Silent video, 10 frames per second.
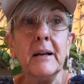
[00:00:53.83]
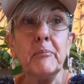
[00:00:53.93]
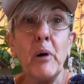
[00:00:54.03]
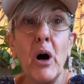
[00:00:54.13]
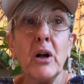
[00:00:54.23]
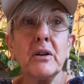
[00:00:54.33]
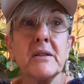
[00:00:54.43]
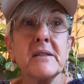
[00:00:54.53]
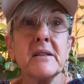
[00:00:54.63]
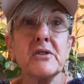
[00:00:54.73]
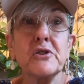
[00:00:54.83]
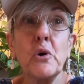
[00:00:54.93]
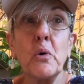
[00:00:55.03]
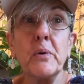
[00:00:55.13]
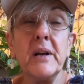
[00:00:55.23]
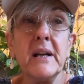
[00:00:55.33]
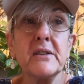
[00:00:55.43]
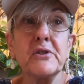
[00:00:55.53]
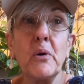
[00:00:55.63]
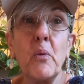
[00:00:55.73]
Paul's story
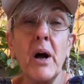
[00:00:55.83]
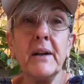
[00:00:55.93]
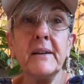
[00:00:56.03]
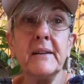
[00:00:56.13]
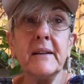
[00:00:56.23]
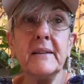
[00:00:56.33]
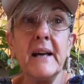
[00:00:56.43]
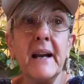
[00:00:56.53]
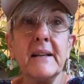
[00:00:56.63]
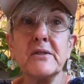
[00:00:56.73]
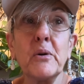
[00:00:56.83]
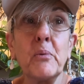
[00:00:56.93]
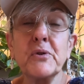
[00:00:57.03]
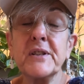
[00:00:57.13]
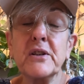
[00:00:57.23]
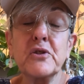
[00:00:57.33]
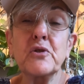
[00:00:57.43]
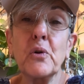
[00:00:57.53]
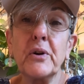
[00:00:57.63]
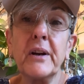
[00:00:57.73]
is the one that is the most
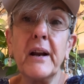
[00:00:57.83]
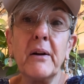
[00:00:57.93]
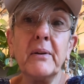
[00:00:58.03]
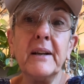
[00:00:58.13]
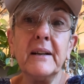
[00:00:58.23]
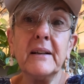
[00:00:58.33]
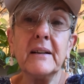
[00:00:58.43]
extraordinary